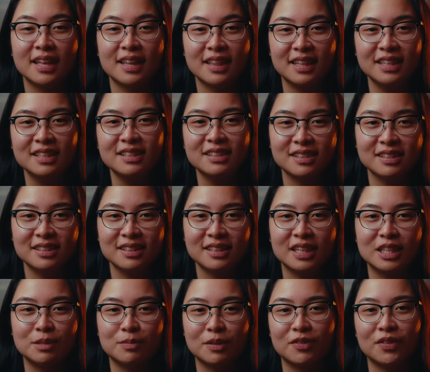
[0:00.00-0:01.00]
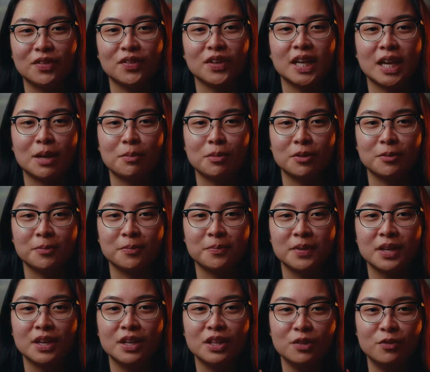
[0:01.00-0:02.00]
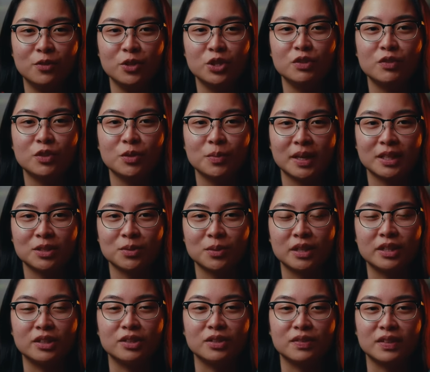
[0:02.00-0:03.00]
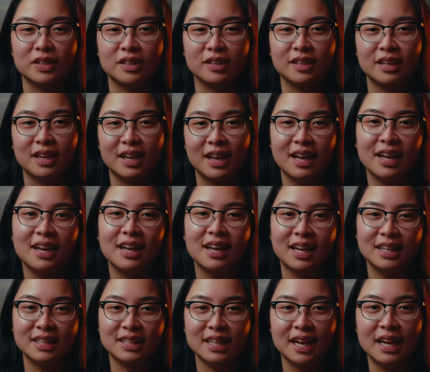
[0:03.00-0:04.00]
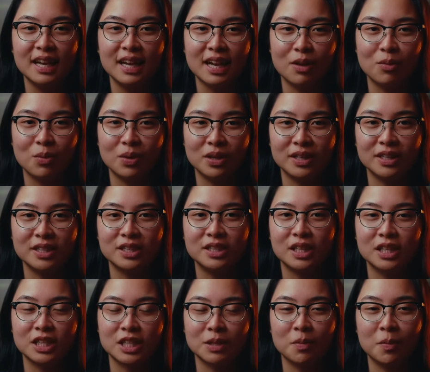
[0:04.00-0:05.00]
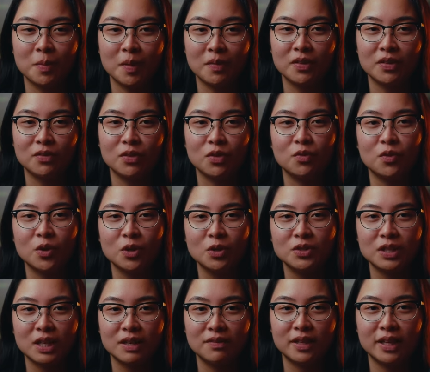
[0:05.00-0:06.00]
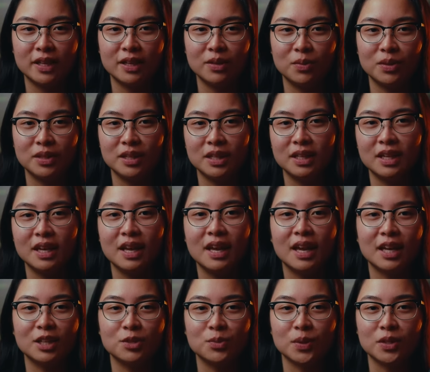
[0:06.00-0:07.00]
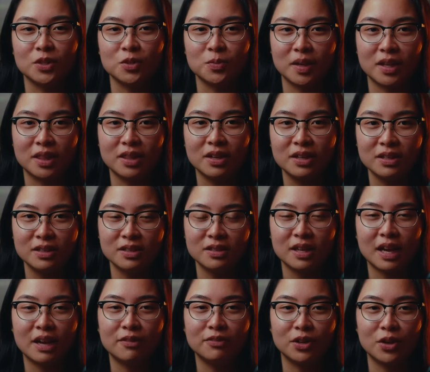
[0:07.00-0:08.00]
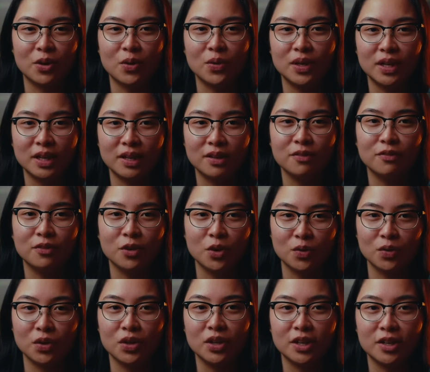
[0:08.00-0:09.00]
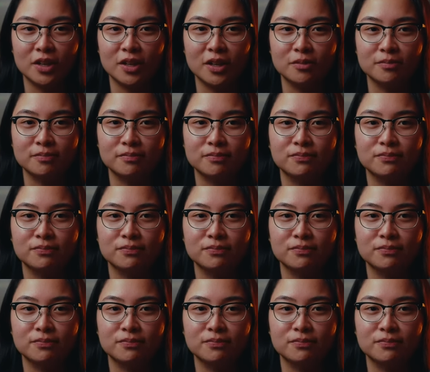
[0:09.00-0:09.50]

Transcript: This is my favorite camera, the Fujifilm X100V. And today I wanted to share some of my favorite photos that I've taken with it, as well as my thoughts after owning it for over a year now.